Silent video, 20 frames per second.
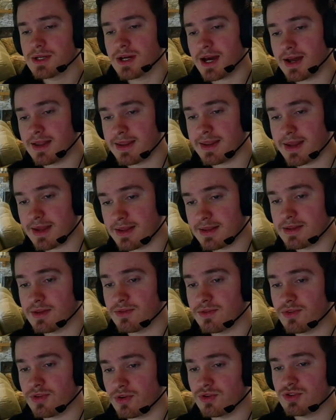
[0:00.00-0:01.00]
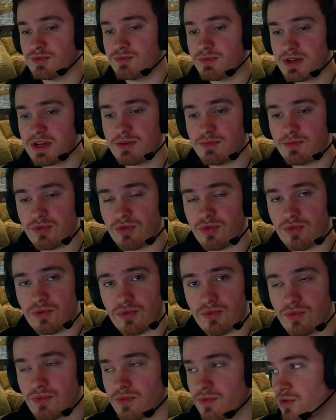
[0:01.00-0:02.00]
and then those
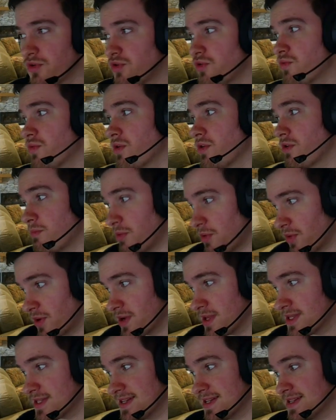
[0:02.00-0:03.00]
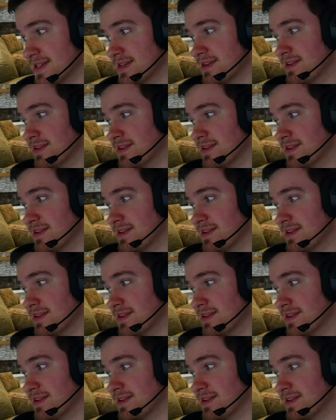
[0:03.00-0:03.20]
people who were appointed